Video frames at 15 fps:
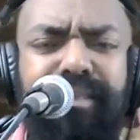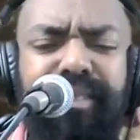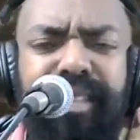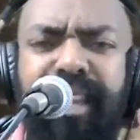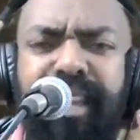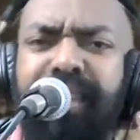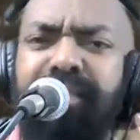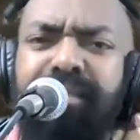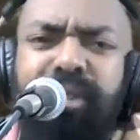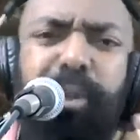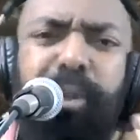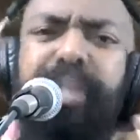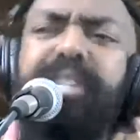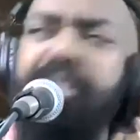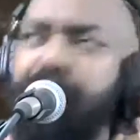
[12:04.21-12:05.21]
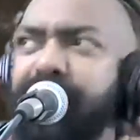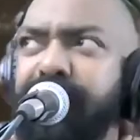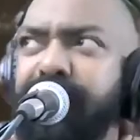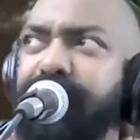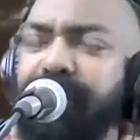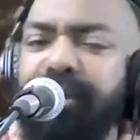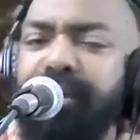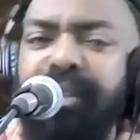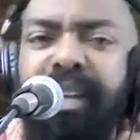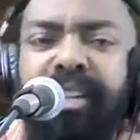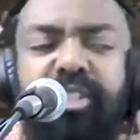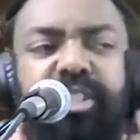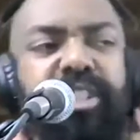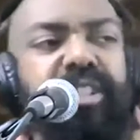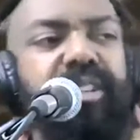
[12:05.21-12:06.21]
said, you can do it, dude, and
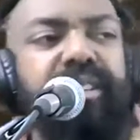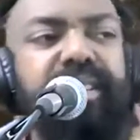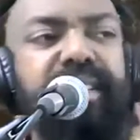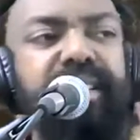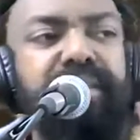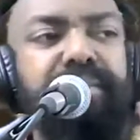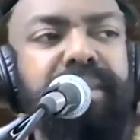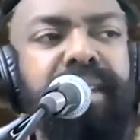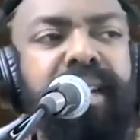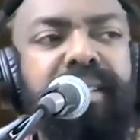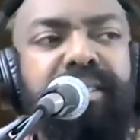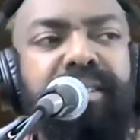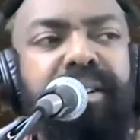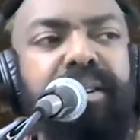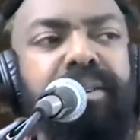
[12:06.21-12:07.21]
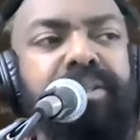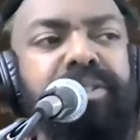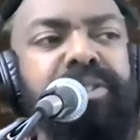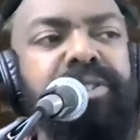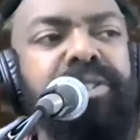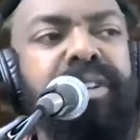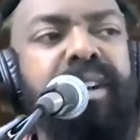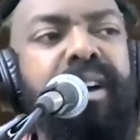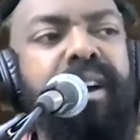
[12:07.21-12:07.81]
cheerleaded me as a coach.